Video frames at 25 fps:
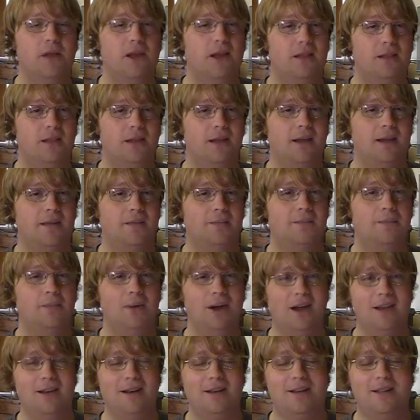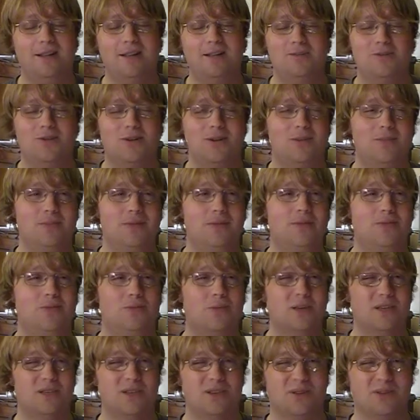line, but they try to be
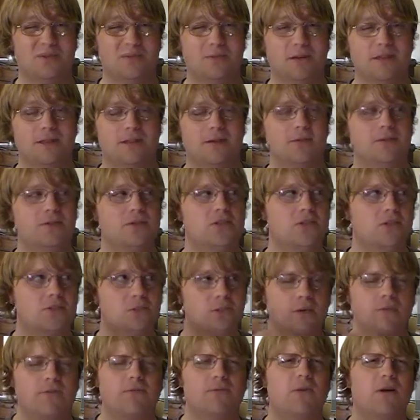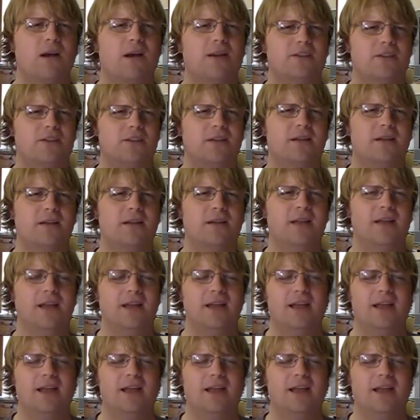original with it, which is refreshing,